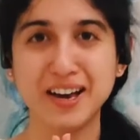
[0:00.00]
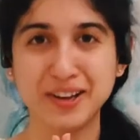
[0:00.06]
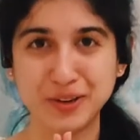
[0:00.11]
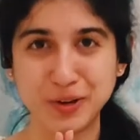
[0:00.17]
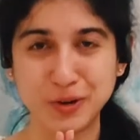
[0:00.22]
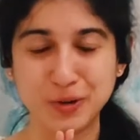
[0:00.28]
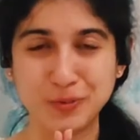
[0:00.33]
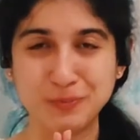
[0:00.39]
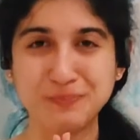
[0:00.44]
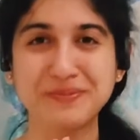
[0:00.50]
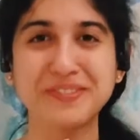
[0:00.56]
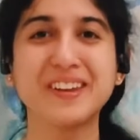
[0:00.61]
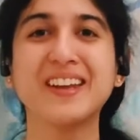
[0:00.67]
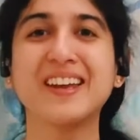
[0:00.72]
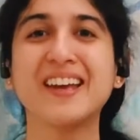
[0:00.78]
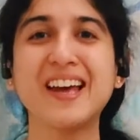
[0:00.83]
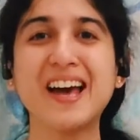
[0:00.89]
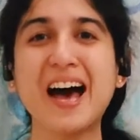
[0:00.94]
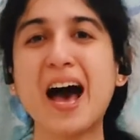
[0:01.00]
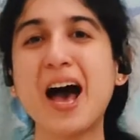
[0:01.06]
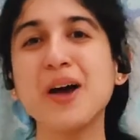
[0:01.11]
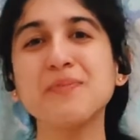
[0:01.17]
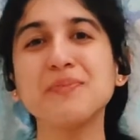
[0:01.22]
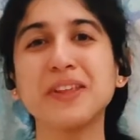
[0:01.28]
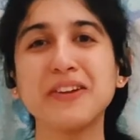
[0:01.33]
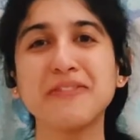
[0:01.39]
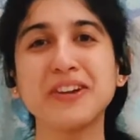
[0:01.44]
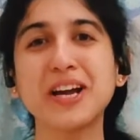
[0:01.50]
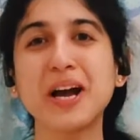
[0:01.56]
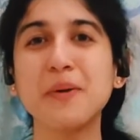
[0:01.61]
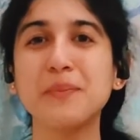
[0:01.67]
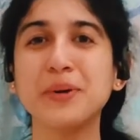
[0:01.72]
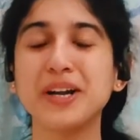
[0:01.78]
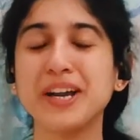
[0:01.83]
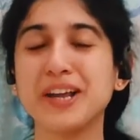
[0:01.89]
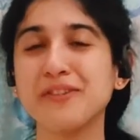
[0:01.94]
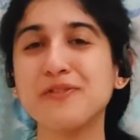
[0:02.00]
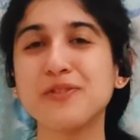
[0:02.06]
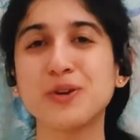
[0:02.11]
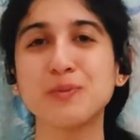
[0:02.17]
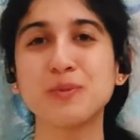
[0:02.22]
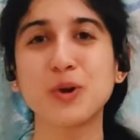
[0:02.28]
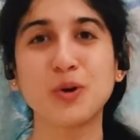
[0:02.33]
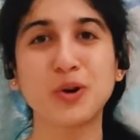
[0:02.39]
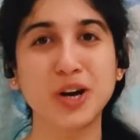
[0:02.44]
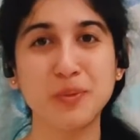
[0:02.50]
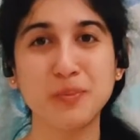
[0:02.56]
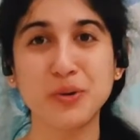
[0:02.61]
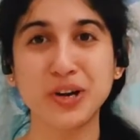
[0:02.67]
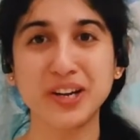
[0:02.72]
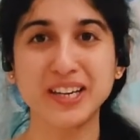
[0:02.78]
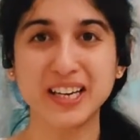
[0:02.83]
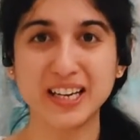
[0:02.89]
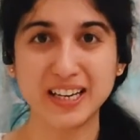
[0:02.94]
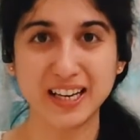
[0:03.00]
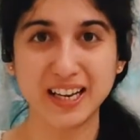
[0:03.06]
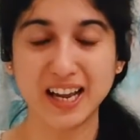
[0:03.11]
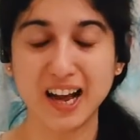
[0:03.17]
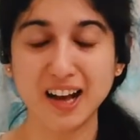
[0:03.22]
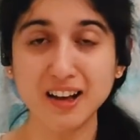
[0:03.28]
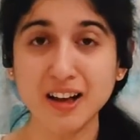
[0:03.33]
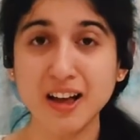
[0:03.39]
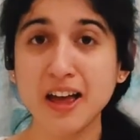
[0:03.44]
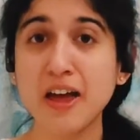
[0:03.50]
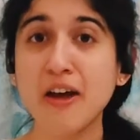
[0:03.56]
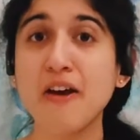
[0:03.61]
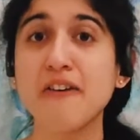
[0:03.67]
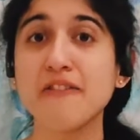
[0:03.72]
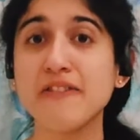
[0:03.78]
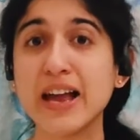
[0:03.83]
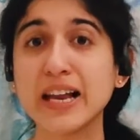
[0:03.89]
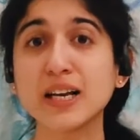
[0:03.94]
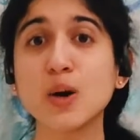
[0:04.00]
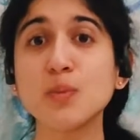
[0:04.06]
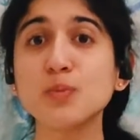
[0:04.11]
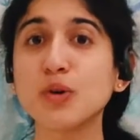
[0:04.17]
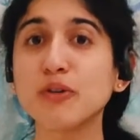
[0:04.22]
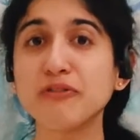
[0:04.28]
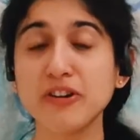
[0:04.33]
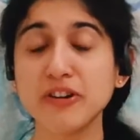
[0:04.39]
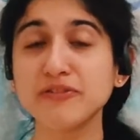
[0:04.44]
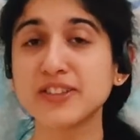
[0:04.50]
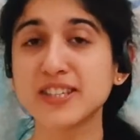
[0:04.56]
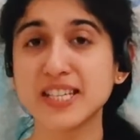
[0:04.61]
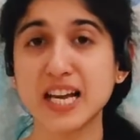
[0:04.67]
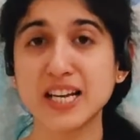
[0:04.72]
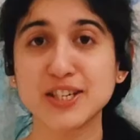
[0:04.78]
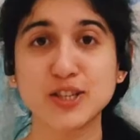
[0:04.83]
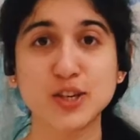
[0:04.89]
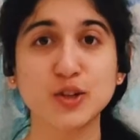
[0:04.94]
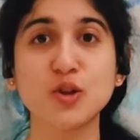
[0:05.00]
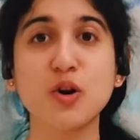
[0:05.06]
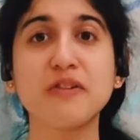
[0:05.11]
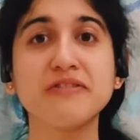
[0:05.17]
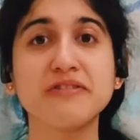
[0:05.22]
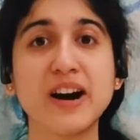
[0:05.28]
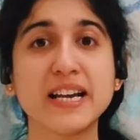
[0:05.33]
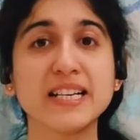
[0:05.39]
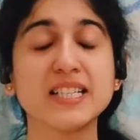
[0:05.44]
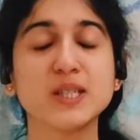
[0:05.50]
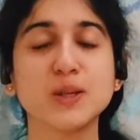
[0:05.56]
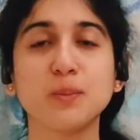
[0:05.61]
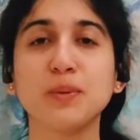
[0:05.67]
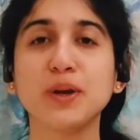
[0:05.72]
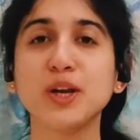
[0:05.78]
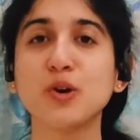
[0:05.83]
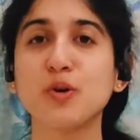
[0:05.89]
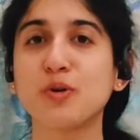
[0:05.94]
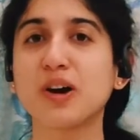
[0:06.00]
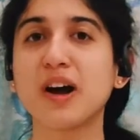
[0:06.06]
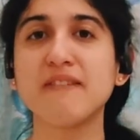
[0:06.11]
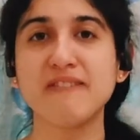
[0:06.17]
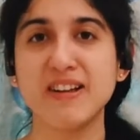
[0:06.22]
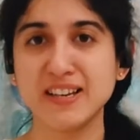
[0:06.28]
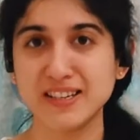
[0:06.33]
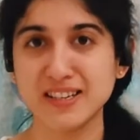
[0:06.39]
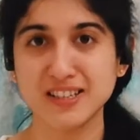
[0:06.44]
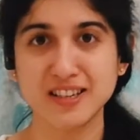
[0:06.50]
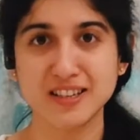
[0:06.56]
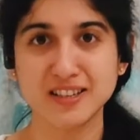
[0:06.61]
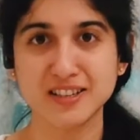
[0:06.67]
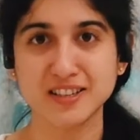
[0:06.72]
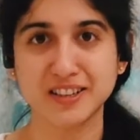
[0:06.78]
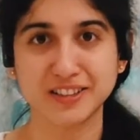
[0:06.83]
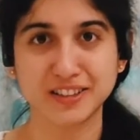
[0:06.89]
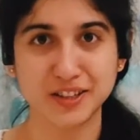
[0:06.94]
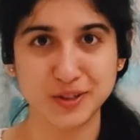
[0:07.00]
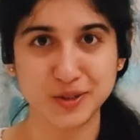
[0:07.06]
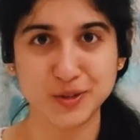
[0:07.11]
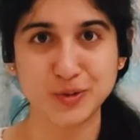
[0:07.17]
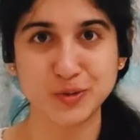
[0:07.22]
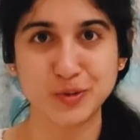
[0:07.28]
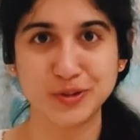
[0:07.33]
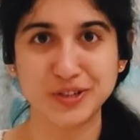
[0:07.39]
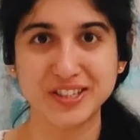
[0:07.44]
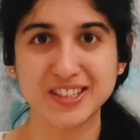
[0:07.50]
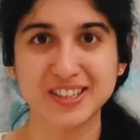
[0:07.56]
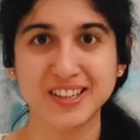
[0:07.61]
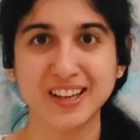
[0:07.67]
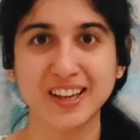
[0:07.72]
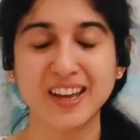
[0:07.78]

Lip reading: Hari Om. I'm Devika Bhide from YogaPoint India. Welcome to 5th session of YCB Yoga Wellness Instructors course.